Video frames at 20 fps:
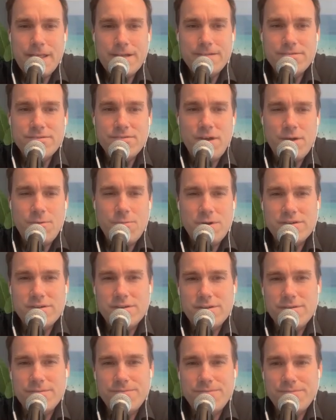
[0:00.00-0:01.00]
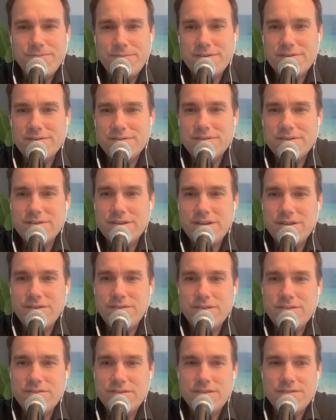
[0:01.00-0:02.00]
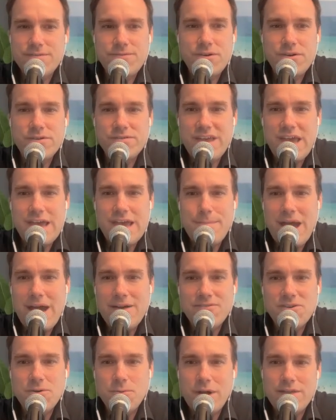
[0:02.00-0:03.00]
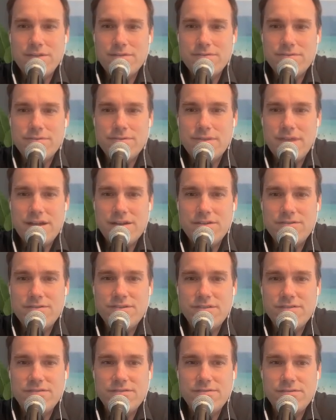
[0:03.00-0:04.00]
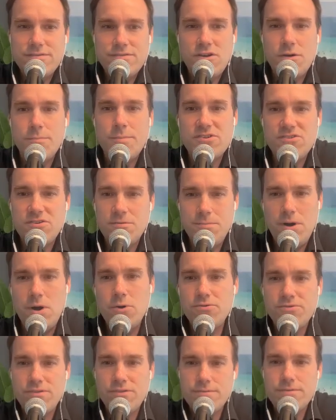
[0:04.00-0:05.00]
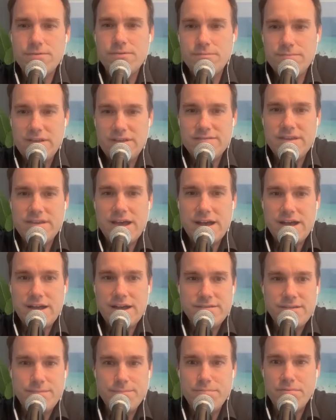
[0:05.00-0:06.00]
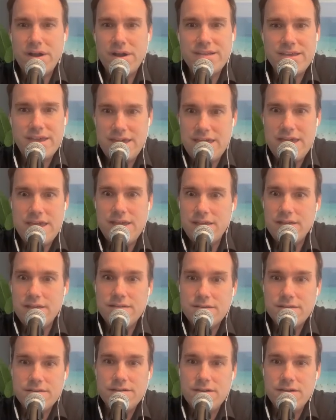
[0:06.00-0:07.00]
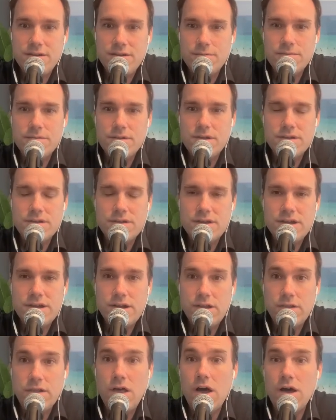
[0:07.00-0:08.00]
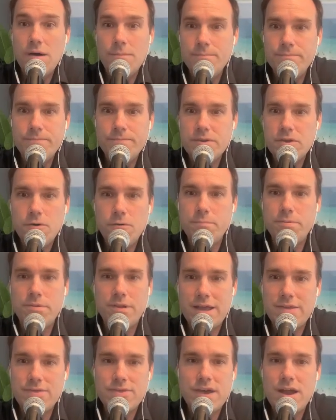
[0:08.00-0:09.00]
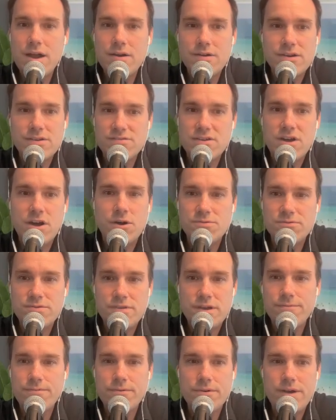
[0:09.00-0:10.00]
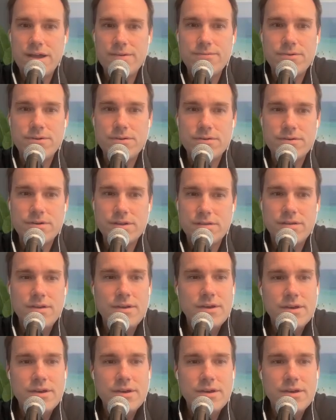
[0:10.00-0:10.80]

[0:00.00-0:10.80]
So I wonder if, that this first game after that is just so much emotion from these guys, and Brent Key, an alum who played there and has coached there forever. And,